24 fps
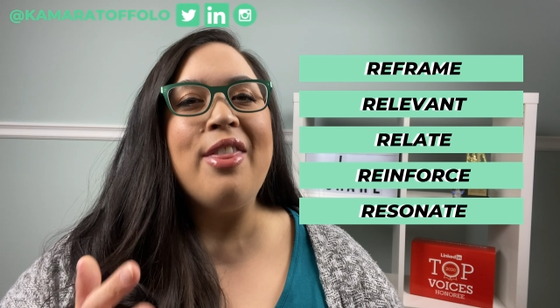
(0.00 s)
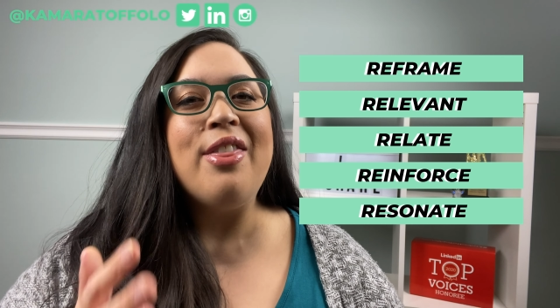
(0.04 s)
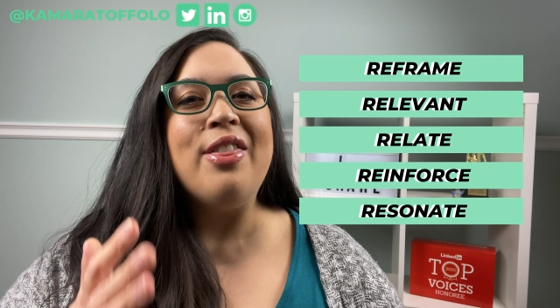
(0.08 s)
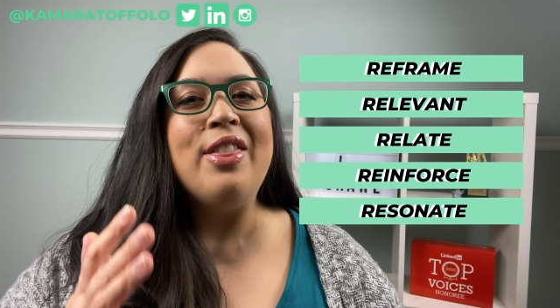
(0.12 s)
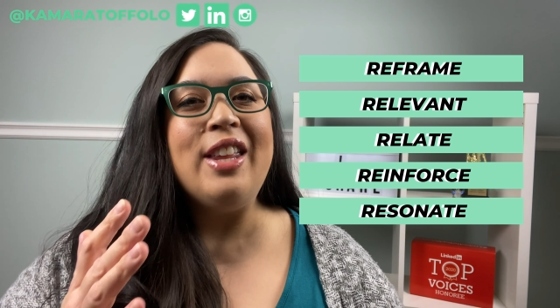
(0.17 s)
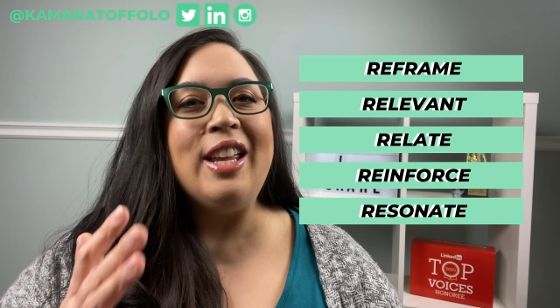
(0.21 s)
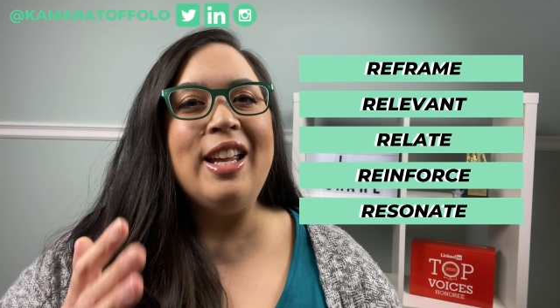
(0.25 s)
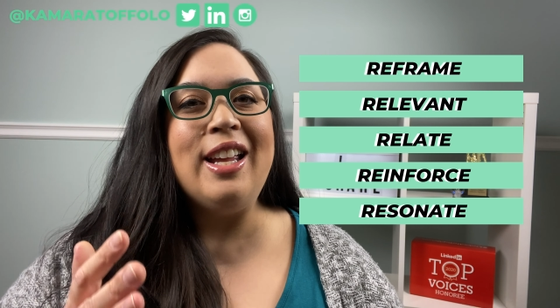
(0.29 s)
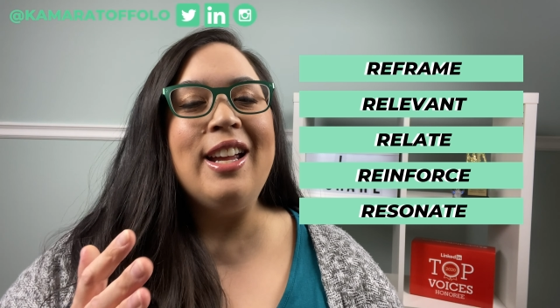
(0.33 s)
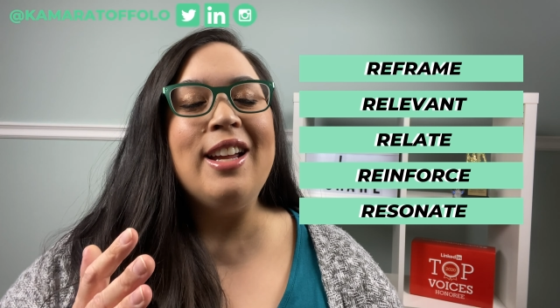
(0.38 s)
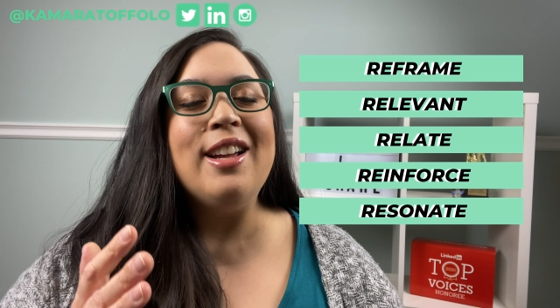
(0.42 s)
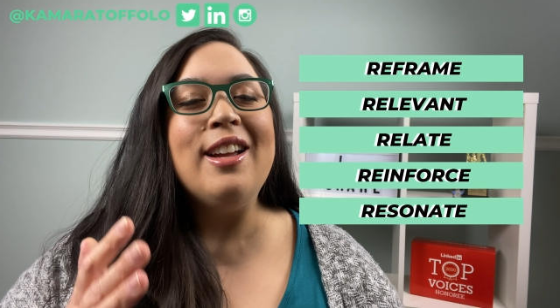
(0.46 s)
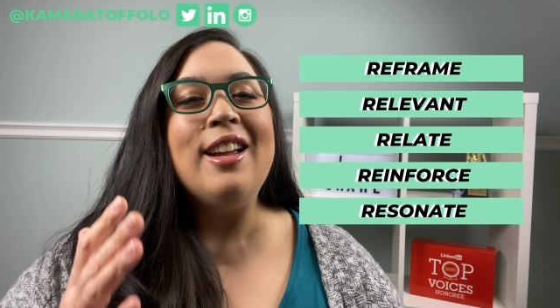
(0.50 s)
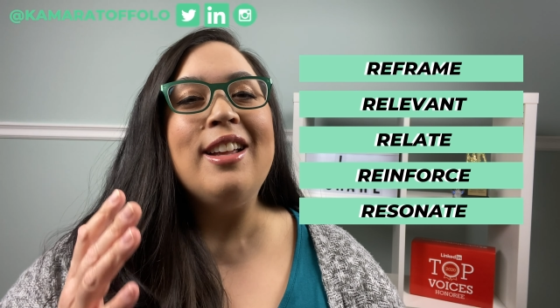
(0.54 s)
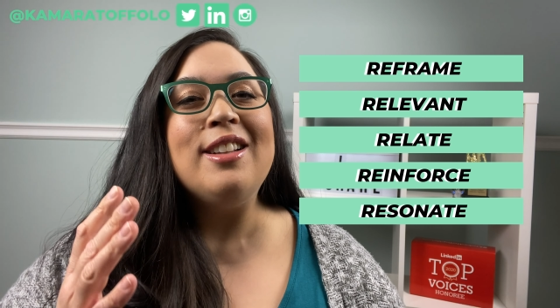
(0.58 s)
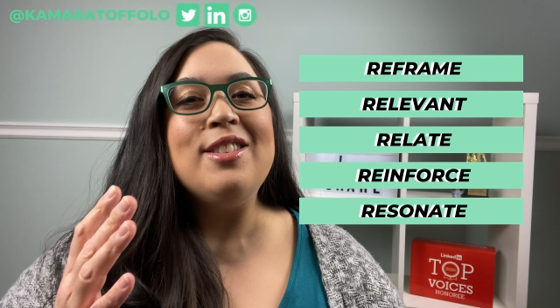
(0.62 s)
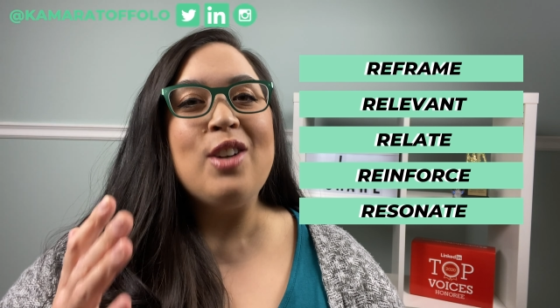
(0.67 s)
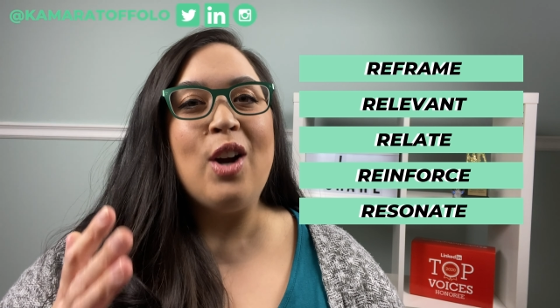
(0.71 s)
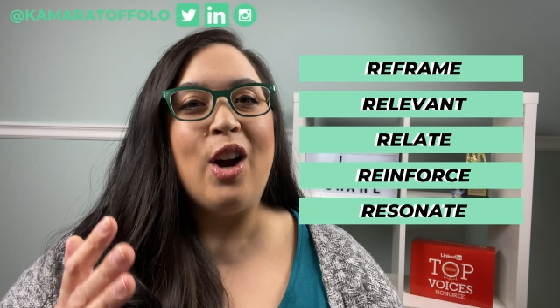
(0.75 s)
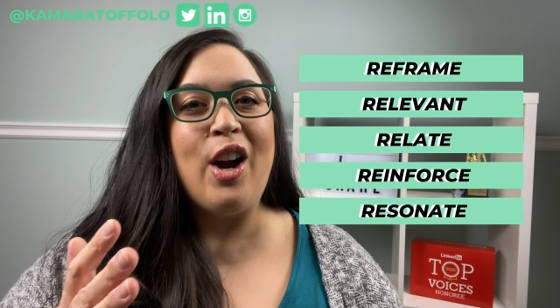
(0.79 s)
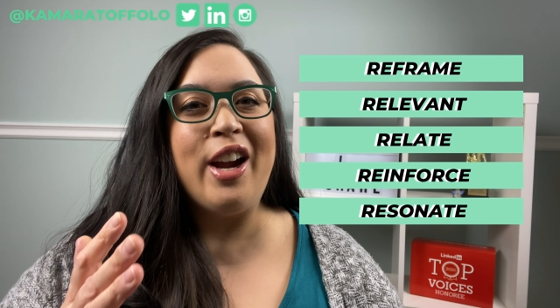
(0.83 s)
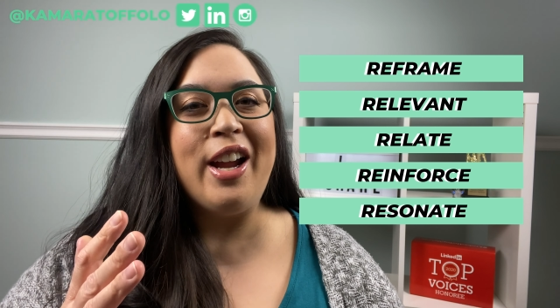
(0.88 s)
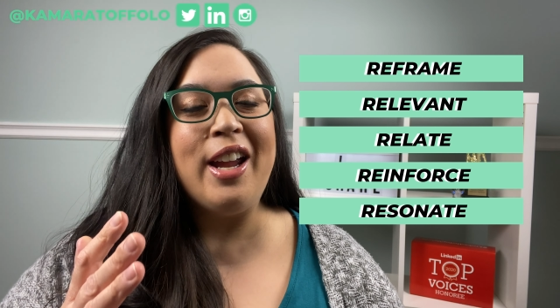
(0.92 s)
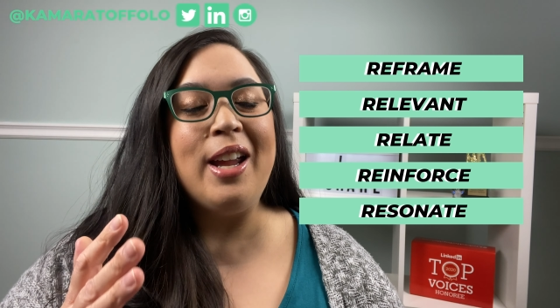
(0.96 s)
the
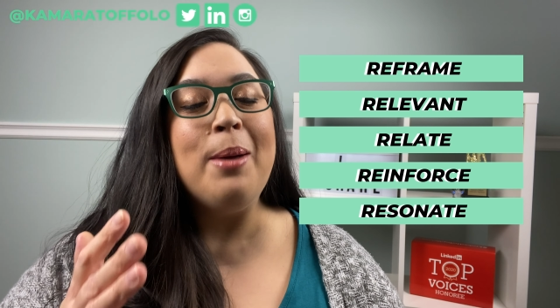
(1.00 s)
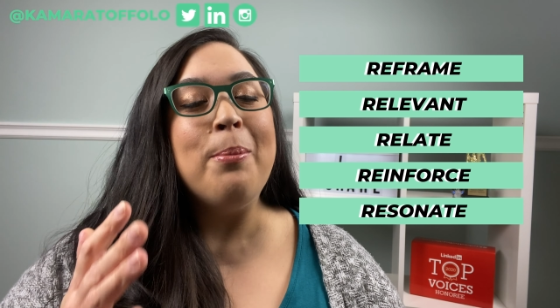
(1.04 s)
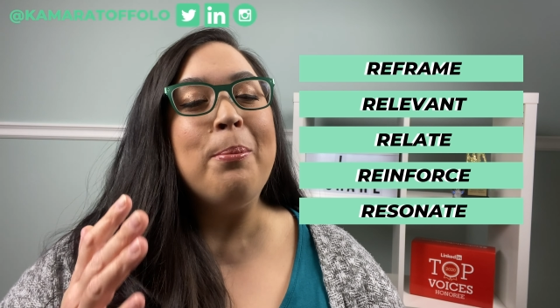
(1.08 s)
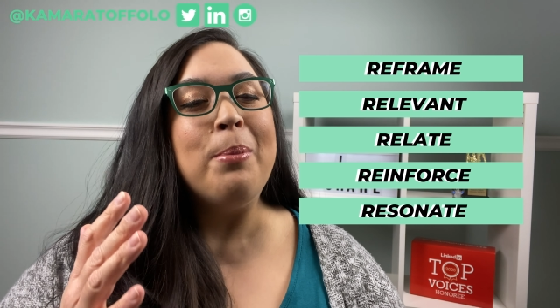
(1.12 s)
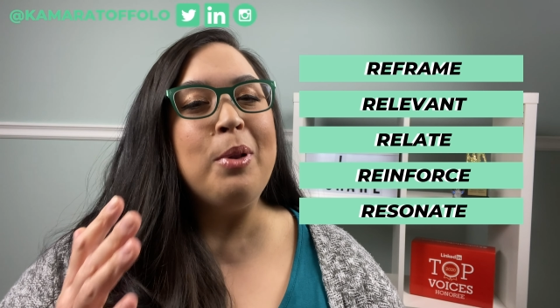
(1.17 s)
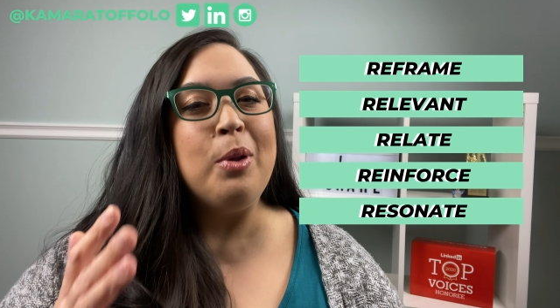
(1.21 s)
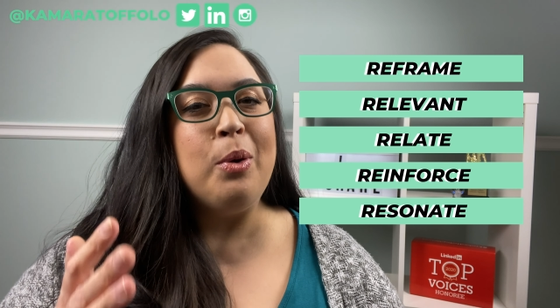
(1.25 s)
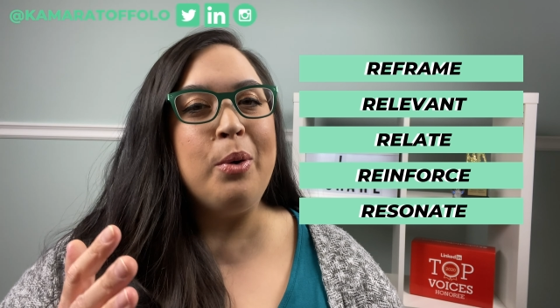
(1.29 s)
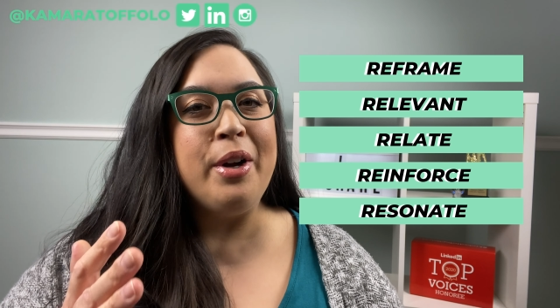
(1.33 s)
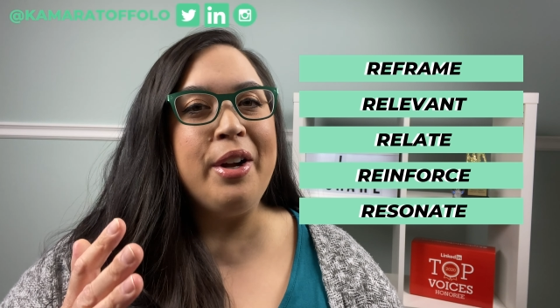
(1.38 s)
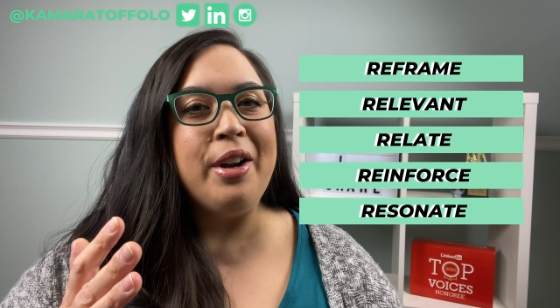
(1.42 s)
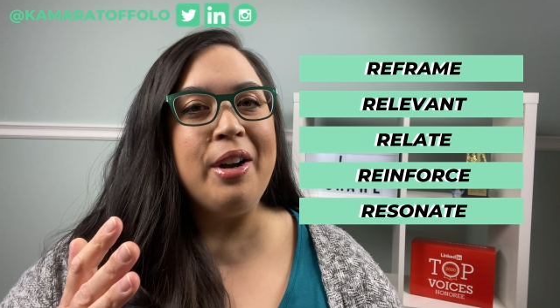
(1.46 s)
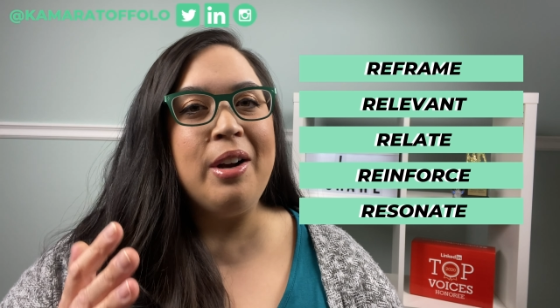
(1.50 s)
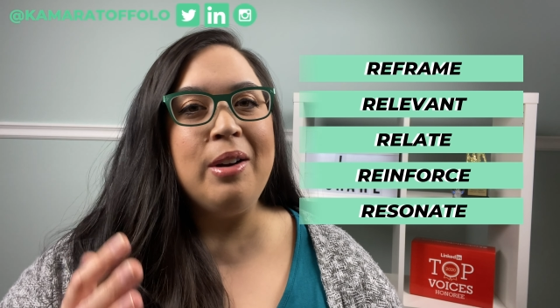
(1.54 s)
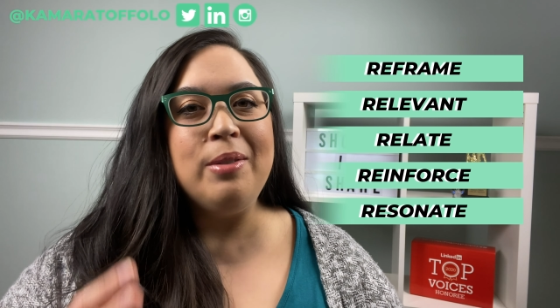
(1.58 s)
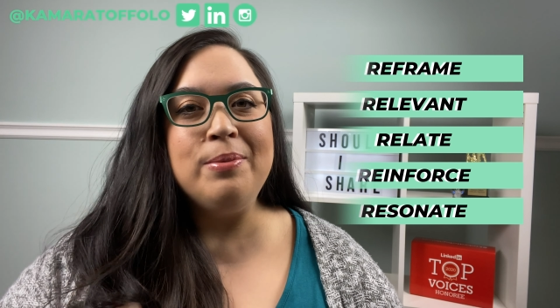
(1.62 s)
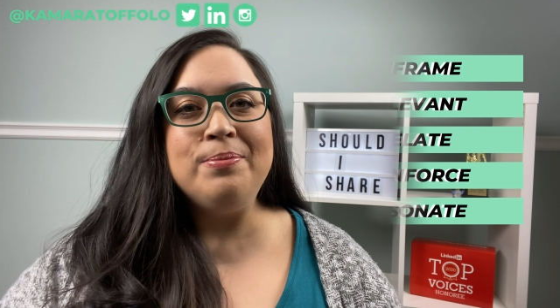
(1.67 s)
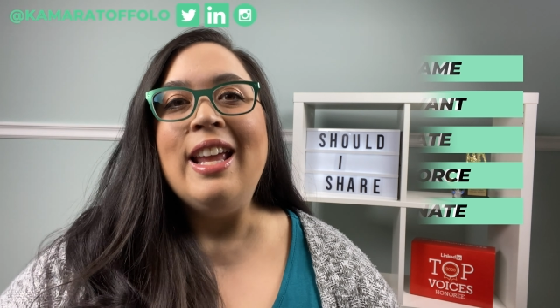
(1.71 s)
target employer.